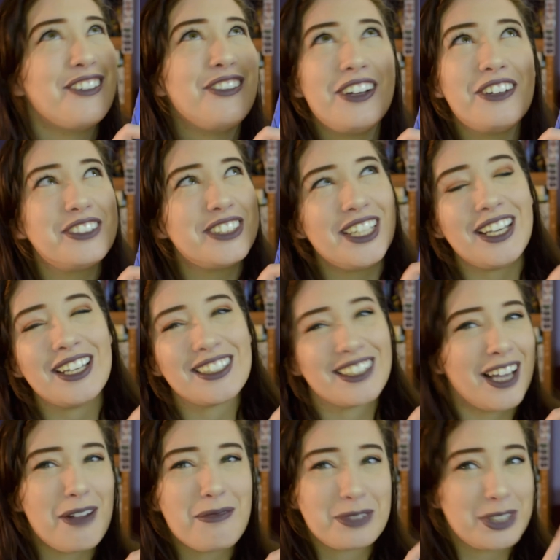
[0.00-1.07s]
15.
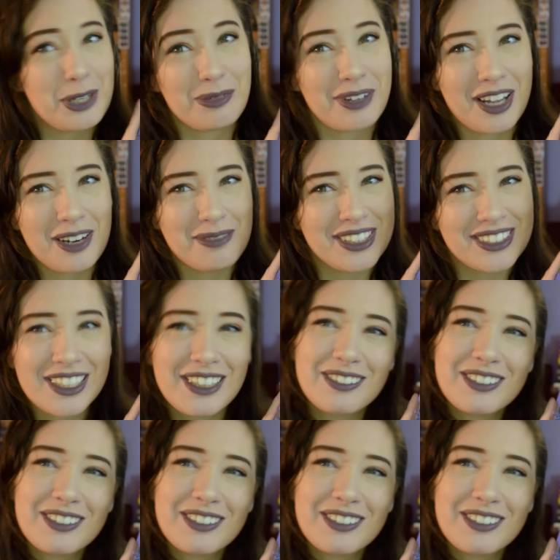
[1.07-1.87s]
I'm so proud of myself.